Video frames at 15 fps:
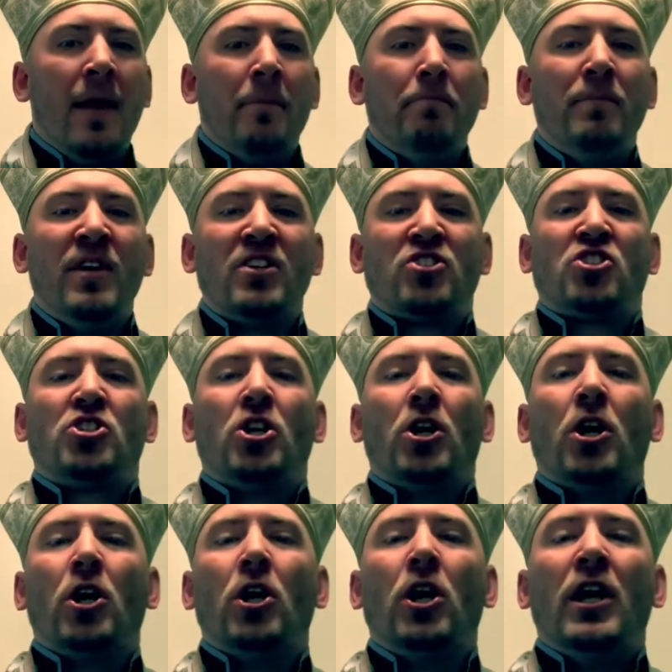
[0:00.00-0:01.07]

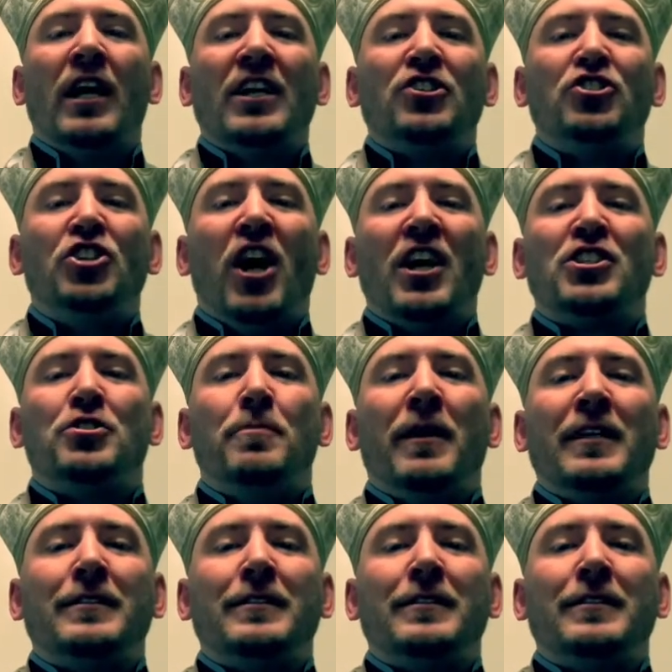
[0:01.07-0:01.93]
Mr. Judgment.